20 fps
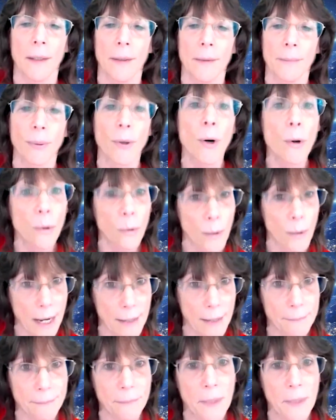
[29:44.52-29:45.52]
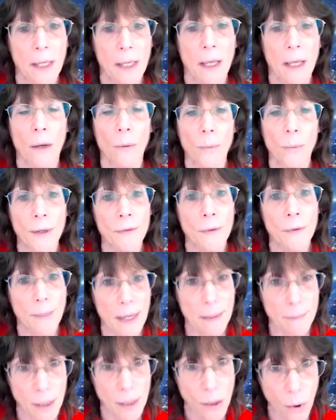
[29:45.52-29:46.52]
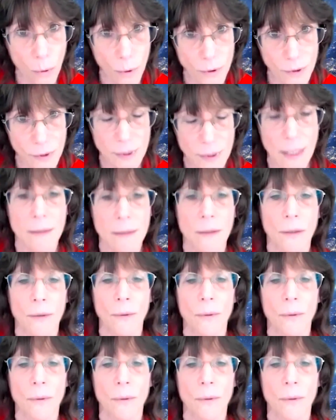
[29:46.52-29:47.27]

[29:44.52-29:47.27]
program with the Bateman Horne Center,